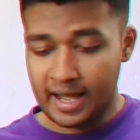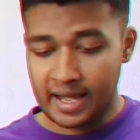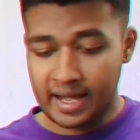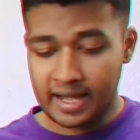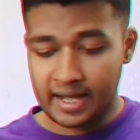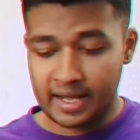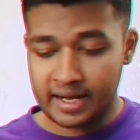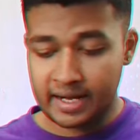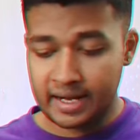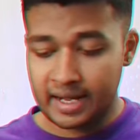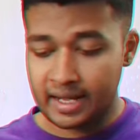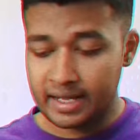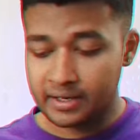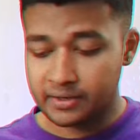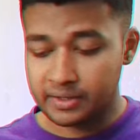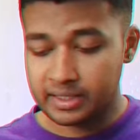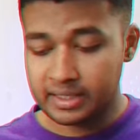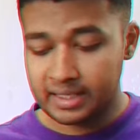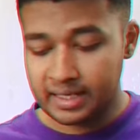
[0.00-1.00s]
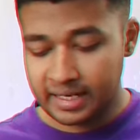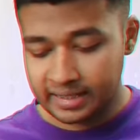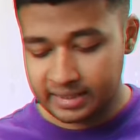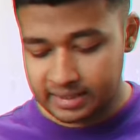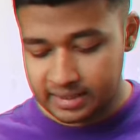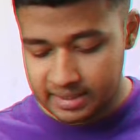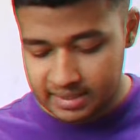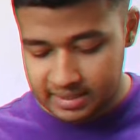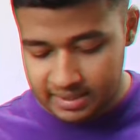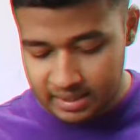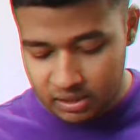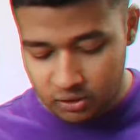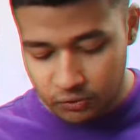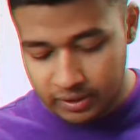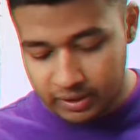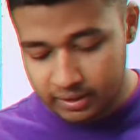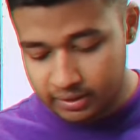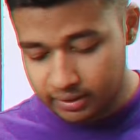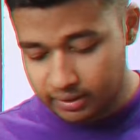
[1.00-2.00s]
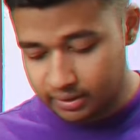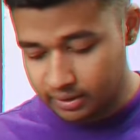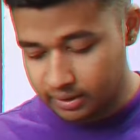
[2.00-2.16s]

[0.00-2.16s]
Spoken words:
and I really like this silhouette.